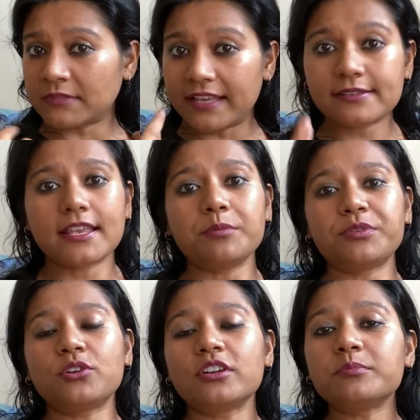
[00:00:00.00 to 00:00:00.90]
escape
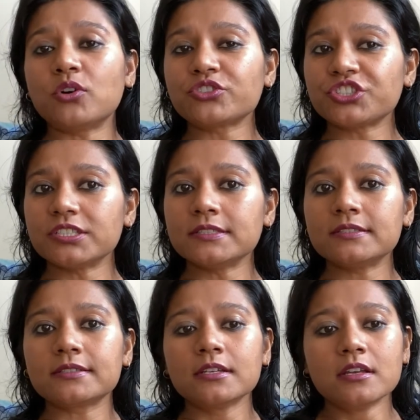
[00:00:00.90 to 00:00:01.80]
your
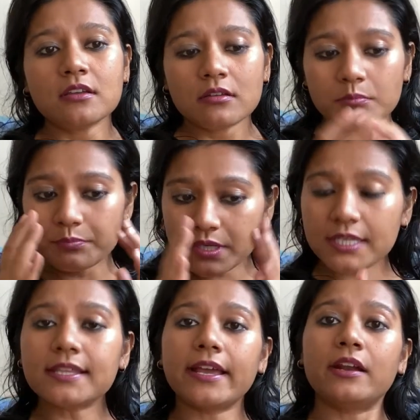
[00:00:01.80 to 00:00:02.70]
emotions.
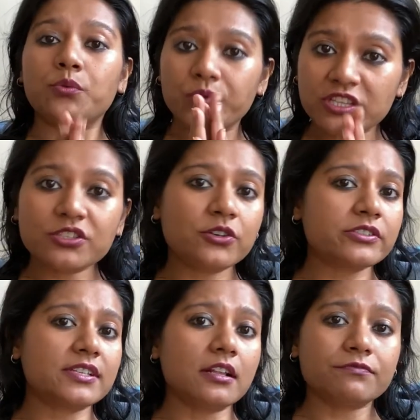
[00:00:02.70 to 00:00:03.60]
Be there with
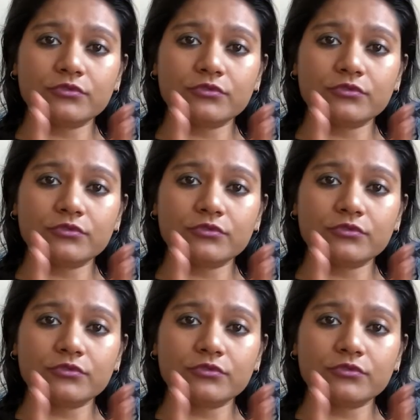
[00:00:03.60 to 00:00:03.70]
yourself.